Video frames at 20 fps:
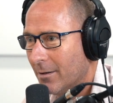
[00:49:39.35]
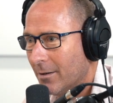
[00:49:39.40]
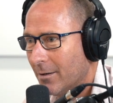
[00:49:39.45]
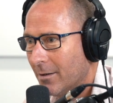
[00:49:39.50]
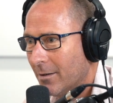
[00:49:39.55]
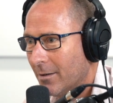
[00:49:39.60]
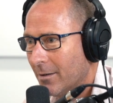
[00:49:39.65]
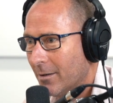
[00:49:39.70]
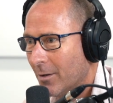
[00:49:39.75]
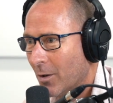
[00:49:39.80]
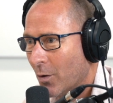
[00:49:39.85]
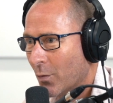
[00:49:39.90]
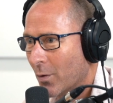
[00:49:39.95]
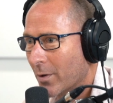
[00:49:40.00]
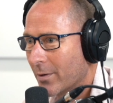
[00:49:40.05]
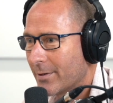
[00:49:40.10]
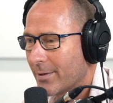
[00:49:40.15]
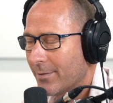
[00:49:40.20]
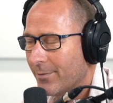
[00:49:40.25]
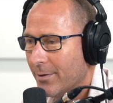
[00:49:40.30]
Mm.
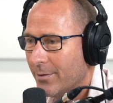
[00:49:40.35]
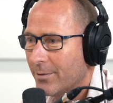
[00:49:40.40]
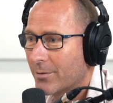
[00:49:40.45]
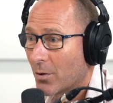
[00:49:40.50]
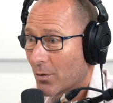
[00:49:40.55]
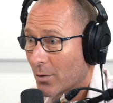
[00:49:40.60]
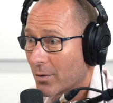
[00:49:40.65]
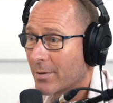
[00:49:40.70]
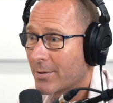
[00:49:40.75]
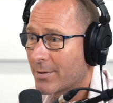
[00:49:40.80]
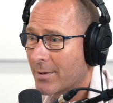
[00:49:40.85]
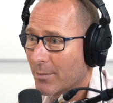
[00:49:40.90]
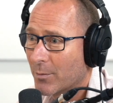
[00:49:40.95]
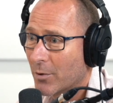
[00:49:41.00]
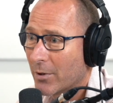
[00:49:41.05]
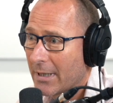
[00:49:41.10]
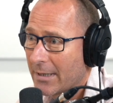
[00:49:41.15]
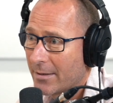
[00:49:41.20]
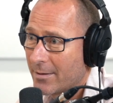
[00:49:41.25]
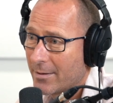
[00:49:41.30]
Whereas if you talk to somebody,
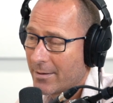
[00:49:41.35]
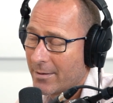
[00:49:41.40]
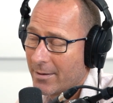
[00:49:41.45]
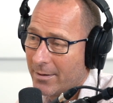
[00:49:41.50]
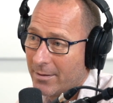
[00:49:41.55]
as you said,